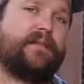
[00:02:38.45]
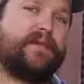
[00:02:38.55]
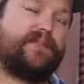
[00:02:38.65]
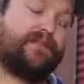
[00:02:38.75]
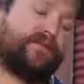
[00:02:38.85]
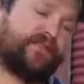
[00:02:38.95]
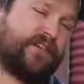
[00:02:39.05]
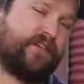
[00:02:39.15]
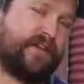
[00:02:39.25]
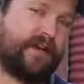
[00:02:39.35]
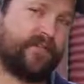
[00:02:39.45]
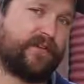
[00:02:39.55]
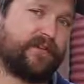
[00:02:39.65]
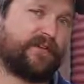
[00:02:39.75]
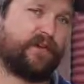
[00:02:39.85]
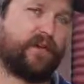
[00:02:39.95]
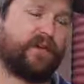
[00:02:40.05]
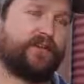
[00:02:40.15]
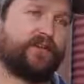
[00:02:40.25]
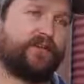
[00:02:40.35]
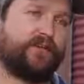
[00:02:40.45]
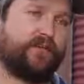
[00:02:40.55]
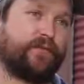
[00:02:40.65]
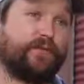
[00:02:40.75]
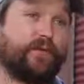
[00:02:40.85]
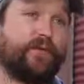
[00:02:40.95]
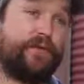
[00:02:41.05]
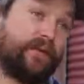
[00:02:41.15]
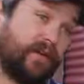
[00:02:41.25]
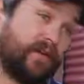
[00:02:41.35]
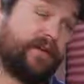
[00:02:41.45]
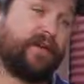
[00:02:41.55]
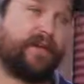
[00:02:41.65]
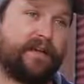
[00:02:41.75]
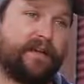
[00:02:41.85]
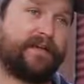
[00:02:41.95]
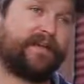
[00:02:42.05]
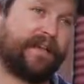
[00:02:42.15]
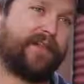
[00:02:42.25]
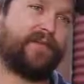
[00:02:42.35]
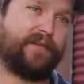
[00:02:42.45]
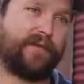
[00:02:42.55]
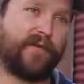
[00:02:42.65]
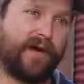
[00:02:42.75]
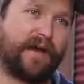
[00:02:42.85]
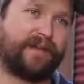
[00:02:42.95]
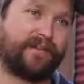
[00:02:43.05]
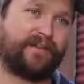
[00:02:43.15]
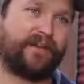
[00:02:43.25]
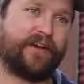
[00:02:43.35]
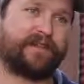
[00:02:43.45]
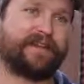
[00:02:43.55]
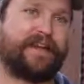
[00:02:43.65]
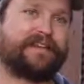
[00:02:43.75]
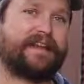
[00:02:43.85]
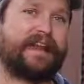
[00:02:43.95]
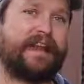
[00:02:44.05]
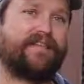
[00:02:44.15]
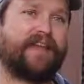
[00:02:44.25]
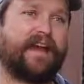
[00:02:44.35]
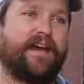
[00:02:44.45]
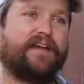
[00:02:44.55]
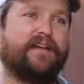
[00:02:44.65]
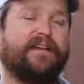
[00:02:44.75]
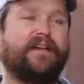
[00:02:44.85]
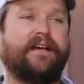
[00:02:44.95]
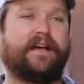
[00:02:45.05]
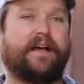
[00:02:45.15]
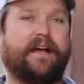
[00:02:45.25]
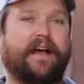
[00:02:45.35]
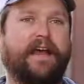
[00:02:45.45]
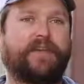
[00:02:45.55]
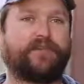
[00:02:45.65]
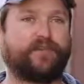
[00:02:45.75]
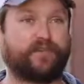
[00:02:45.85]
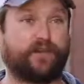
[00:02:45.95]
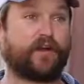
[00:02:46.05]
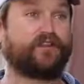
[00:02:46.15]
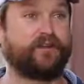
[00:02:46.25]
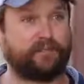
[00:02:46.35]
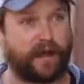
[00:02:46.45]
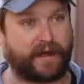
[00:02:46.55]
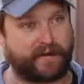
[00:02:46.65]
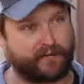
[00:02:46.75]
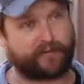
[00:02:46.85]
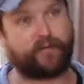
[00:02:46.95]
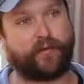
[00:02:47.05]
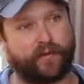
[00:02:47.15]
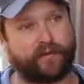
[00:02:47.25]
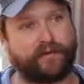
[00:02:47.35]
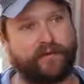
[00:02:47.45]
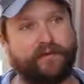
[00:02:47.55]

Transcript: There's generally never any shortage of fruit in California wines, so it's nice to have that extra structure and body to support it.